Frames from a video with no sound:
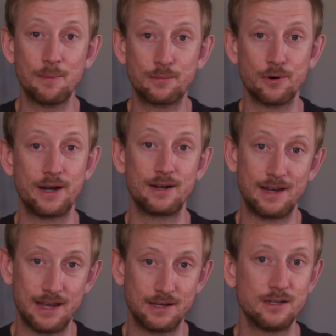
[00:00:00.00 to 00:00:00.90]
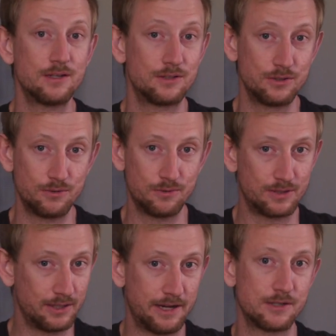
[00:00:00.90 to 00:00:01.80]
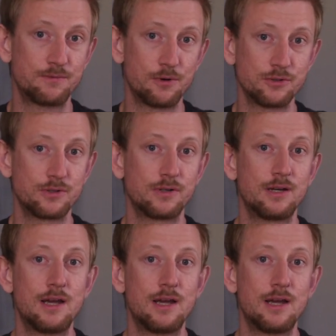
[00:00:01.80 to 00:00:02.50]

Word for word: upgrade again to the latest version.